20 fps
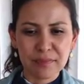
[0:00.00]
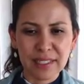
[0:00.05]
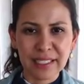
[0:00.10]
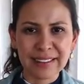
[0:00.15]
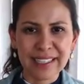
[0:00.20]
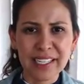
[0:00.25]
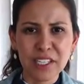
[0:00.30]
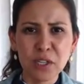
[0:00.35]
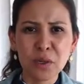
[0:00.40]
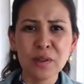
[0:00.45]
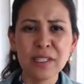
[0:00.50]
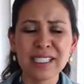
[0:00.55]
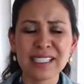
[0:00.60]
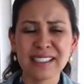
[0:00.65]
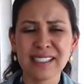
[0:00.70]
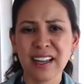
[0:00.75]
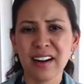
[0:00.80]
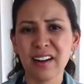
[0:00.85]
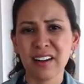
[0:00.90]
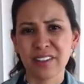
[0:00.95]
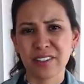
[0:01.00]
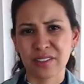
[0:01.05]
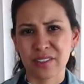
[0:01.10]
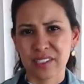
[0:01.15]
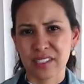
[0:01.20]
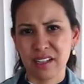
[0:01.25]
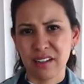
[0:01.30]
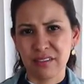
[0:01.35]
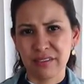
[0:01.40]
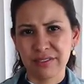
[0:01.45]
that you had set on
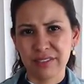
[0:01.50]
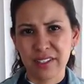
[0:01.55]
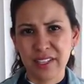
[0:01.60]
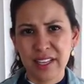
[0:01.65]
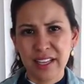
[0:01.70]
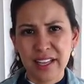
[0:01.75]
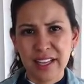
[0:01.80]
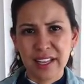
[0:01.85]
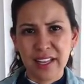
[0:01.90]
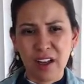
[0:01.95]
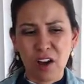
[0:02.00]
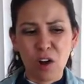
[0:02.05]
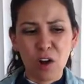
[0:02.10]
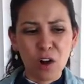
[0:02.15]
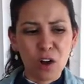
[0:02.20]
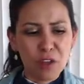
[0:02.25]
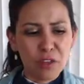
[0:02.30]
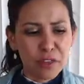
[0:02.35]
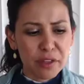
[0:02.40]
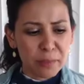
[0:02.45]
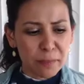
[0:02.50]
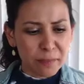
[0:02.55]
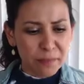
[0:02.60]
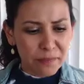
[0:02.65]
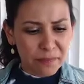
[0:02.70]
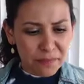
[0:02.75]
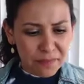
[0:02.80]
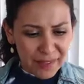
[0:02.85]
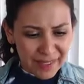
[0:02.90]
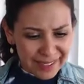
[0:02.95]
yourself. All the
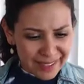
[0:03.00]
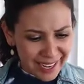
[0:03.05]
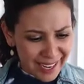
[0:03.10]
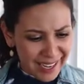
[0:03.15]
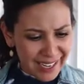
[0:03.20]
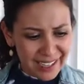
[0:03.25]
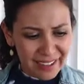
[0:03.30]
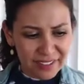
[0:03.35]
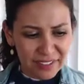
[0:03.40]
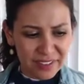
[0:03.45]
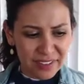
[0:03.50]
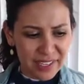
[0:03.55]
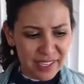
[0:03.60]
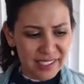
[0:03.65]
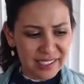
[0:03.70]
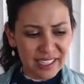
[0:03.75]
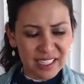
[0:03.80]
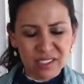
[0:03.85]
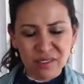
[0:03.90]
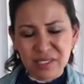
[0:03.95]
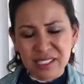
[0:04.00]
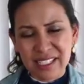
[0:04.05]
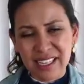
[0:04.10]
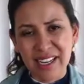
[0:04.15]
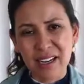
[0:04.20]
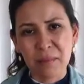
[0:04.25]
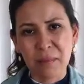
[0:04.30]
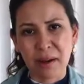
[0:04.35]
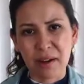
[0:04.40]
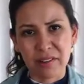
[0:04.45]
negative things that you
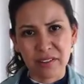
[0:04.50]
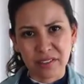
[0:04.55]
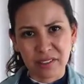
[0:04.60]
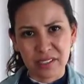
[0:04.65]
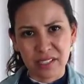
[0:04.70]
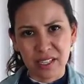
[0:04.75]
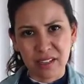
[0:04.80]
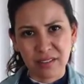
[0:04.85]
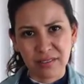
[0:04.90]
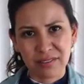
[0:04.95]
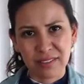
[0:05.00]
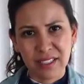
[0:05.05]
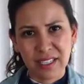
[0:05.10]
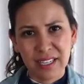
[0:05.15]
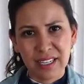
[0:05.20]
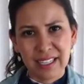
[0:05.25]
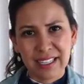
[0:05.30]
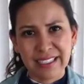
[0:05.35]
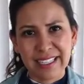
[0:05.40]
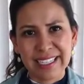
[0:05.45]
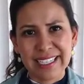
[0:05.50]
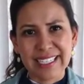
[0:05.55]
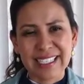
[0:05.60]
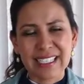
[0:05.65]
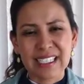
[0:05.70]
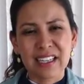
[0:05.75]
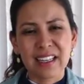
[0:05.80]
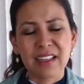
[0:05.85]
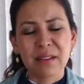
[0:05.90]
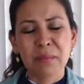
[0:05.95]
said about yourself. Like,
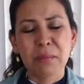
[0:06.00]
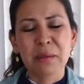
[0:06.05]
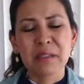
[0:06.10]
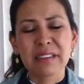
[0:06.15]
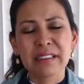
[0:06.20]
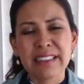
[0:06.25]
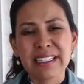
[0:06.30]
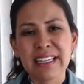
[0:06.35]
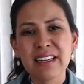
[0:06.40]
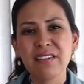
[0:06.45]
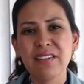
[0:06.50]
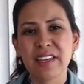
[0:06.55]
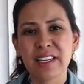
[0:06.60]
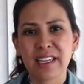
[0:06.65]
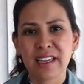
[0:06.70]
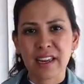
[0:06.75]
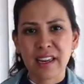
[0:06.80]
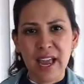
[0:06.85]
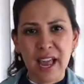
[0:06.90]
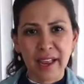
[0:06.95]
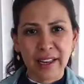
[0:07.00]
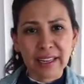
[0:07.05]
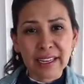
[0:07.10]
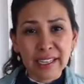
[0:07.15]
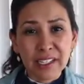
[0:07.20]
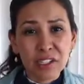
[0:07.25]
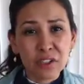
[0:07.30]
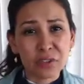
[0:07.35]
it's believing it in